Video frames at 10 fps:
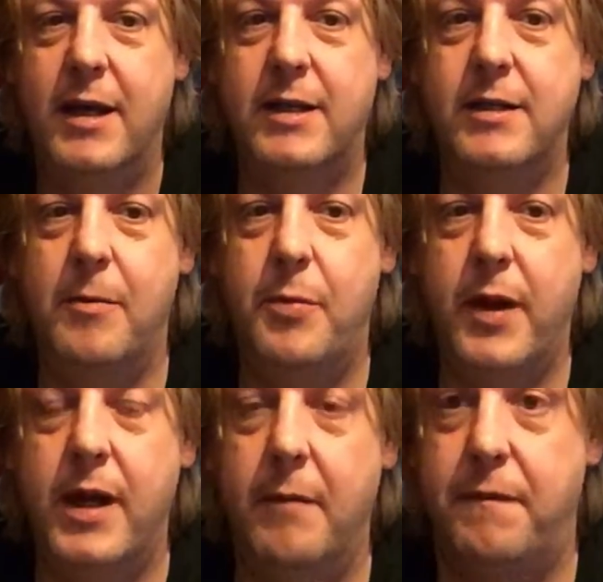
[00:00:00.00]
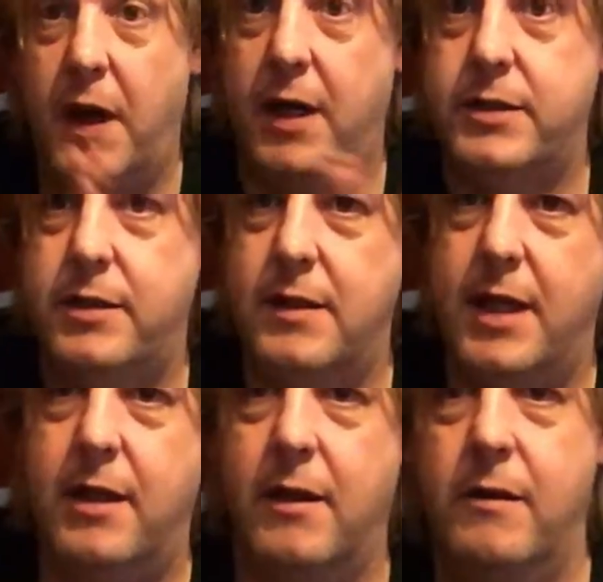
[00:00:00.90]
Because I'm picking up fast and
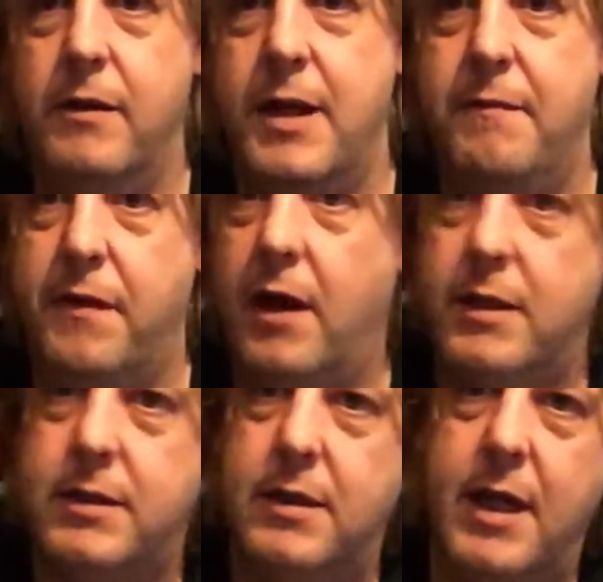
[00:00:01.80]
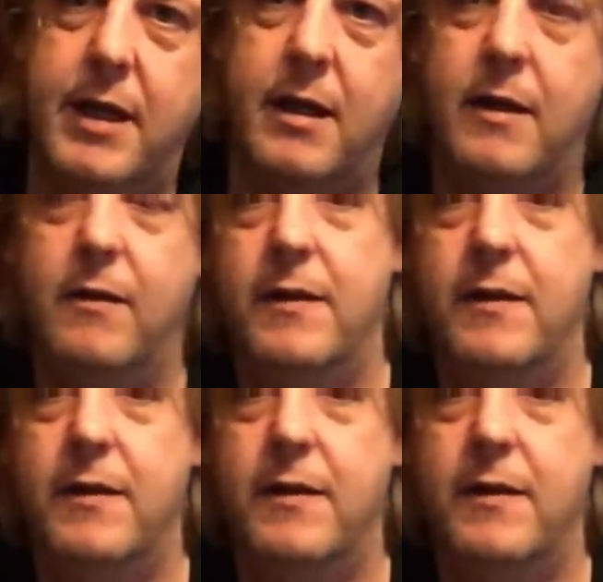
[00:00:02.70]
then go, and then fast and then go.